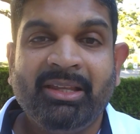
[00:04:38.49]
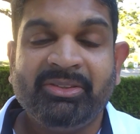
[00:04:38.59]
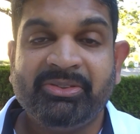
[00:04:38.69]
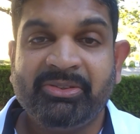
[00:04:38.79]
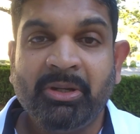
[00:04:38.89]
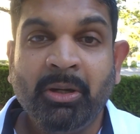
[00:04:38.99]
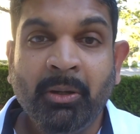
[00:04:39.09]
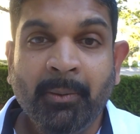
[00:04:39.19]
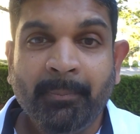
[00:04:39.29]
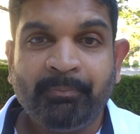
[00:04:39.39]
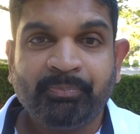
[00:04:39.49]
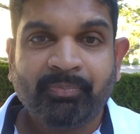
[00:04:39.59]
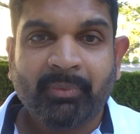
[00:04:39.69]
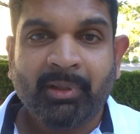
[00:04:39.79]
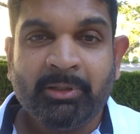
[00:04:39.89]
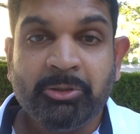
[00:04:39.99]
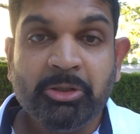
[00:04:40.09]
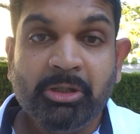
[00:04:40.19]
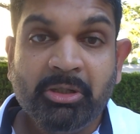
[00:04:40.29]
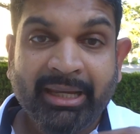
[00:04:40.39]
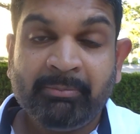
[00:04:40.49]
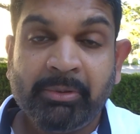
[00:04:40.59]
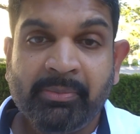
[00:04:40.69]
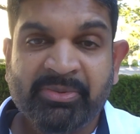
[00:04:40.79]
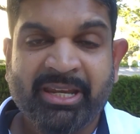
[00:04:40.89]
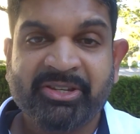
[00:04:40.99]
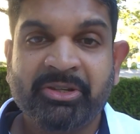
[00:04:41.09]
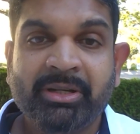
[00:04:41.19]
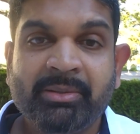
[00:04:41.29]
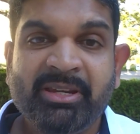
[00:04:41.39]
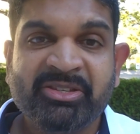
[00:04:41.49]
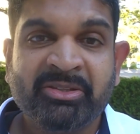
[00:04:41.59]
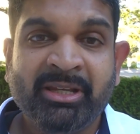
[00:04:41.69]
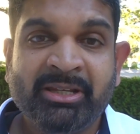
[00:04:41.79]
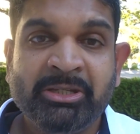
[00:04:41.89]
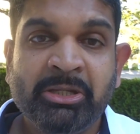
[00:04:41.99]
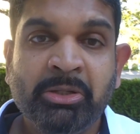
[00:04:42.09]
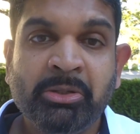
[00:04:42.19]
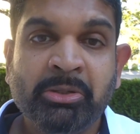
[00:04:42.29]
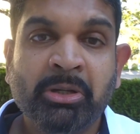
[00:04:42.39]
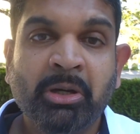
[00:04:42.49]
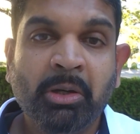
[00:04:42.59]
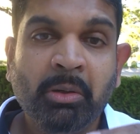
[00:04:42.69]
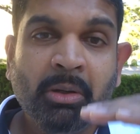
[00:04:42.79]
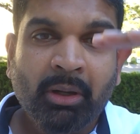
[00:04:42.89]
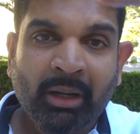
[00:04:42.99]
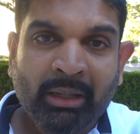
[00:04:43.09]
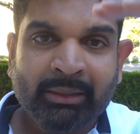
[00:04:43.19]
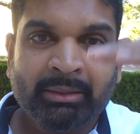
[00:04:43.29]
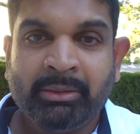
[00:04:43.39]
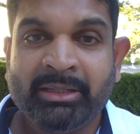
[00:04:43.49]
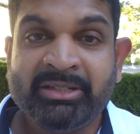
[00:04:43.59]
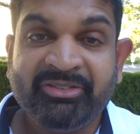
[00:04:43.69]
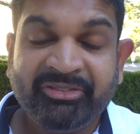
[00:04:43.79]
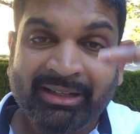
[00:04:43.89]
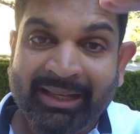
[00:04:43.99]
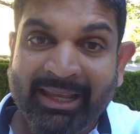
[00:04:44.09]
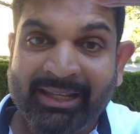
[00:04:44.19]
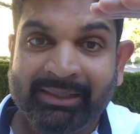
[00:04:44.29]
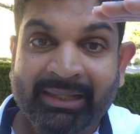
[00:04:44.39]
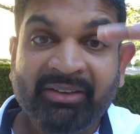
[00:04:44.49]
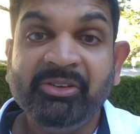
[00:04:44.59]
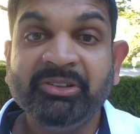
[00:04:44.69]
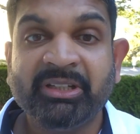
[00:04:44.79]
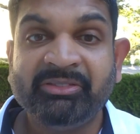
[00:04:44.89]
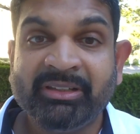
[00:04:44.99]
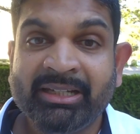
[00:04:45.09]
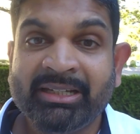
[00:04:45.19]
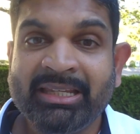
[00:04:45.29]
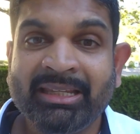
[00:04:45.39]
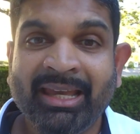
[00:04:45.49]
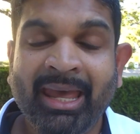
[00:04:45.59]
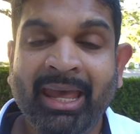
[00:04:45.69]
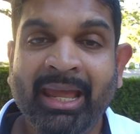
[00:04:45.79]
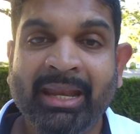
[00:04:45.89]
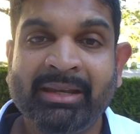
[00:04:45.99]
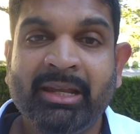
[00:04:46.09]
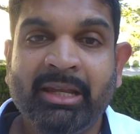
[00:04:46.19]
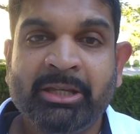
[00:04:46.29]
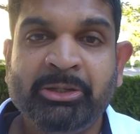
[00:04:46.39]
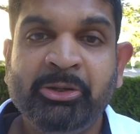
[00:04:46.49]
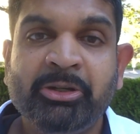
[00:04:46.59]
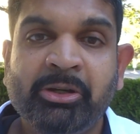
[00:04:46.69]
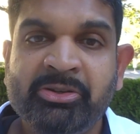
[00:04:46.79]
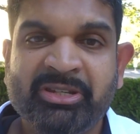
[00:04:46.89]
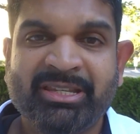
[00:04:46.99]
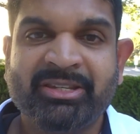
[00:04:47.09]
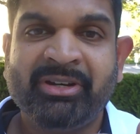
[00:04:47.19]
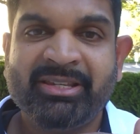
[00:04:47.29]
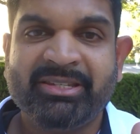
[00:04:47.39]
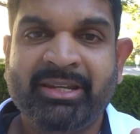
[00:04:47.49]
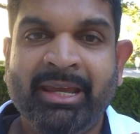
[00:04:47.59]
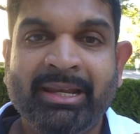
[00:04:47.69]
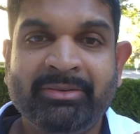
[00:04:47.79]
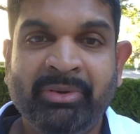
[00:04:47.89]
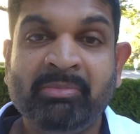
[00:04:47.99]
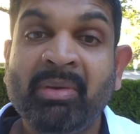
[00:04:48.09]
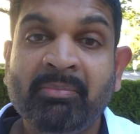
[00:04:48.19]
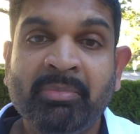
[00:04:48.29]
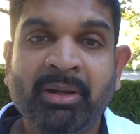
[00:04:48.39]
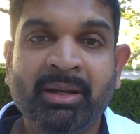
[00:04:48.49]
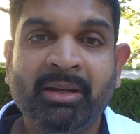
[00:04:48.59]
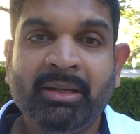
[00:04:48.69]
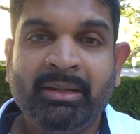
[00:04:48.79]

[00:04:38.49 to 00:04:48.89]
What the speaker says: So do look at Bloom's taxonomy so that you know the different levels of learning and you don't just rest at remembering